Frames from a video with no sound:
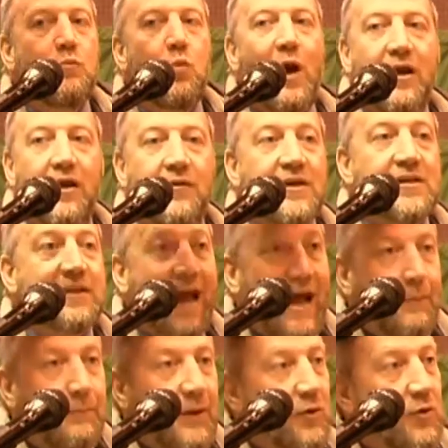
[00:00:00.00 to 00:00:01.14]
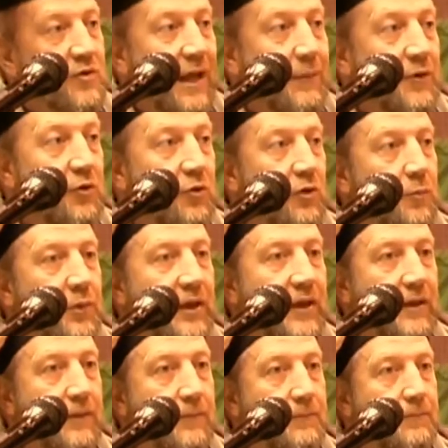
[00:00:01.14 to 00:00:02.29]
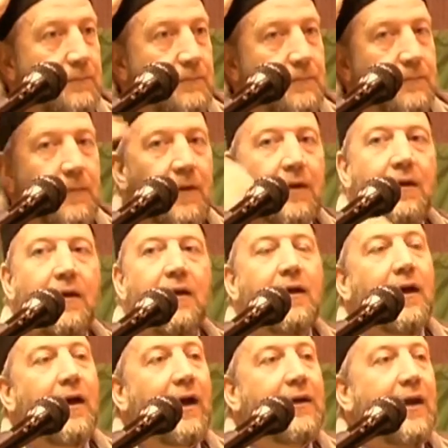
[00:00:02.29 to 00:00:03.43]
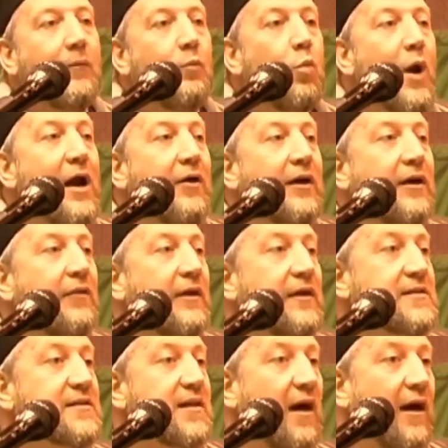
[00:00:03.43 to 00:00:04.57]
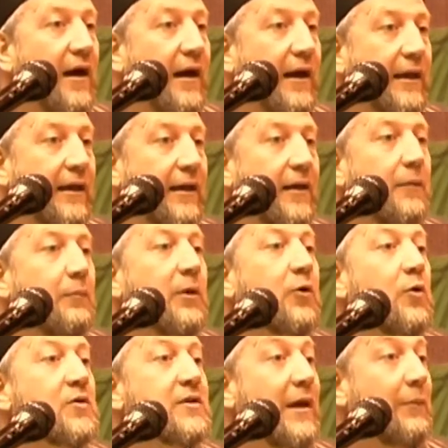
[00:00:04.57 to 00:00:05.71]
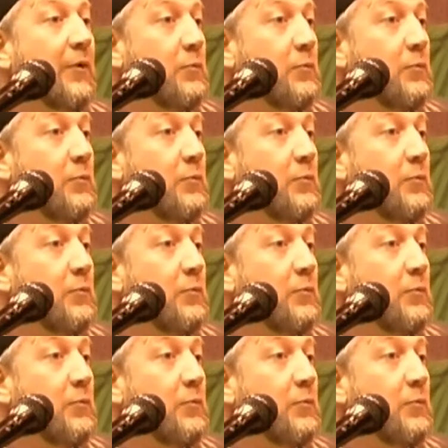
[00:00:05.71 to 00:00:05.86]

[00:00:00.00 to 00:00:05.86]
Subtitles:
Wearing this hat because I'm a European, and I'm wearing this tie because I'm a